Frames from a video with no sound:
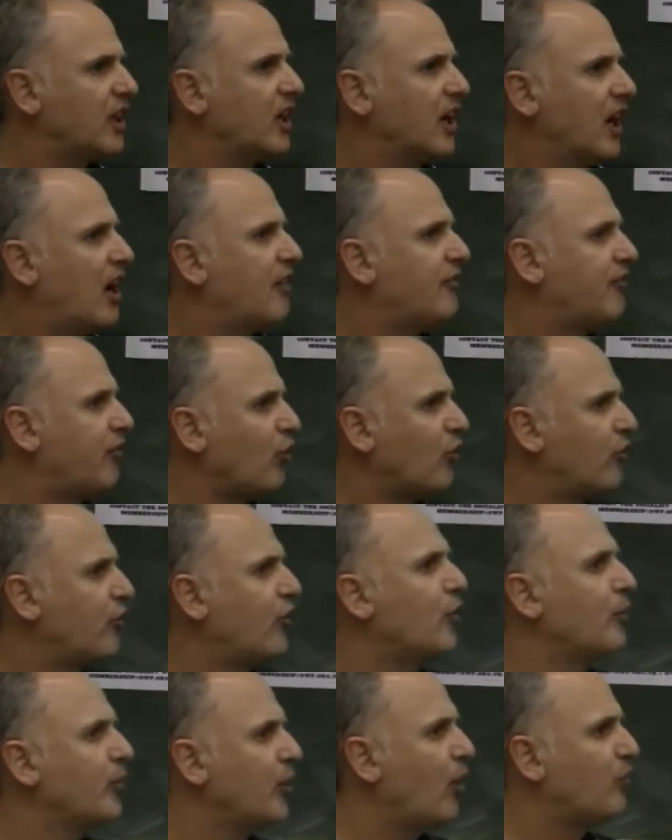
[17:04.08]
a, a
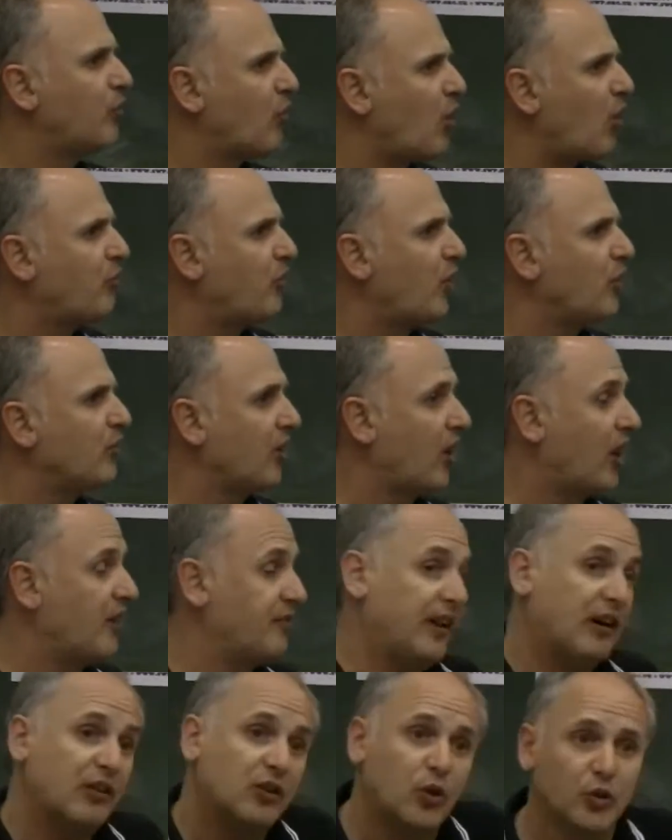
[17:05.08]
fulfillment of, of, of
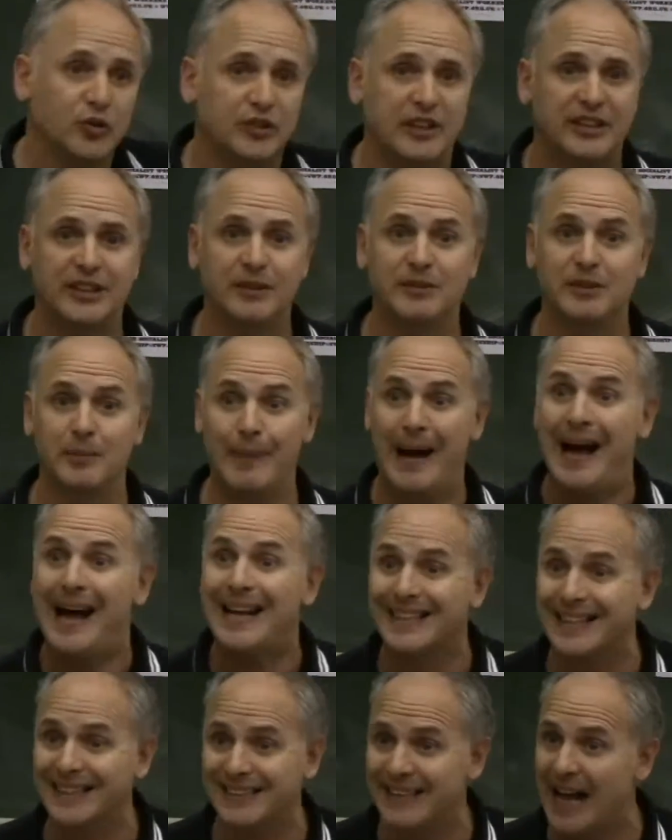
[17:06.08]
life. Now, of course, that seems
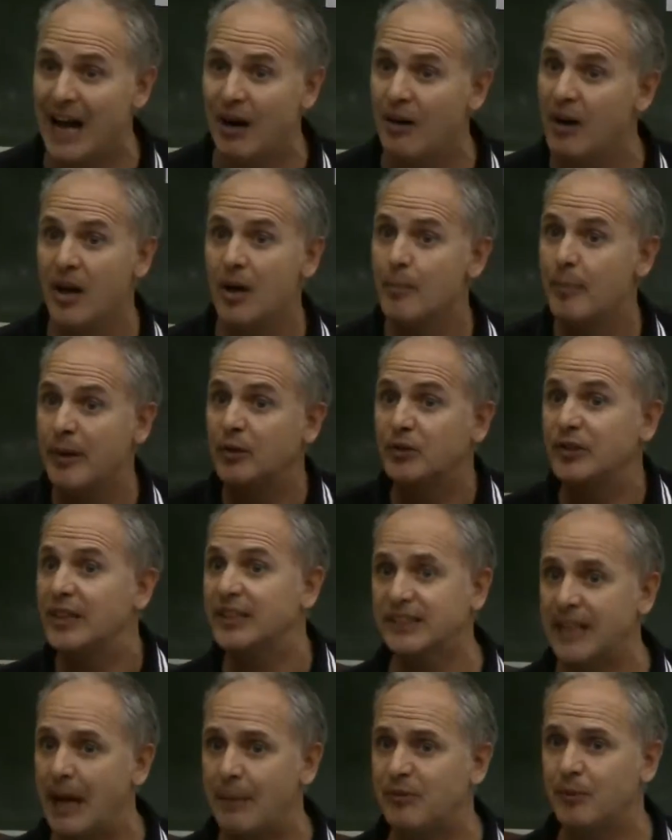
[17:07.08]
madness now, but it was
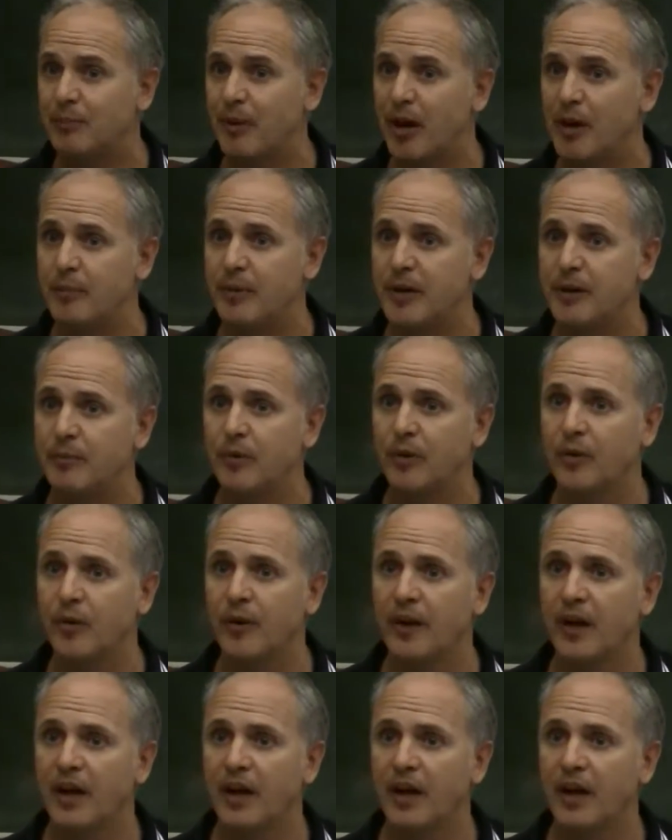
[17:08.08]
accepted by people.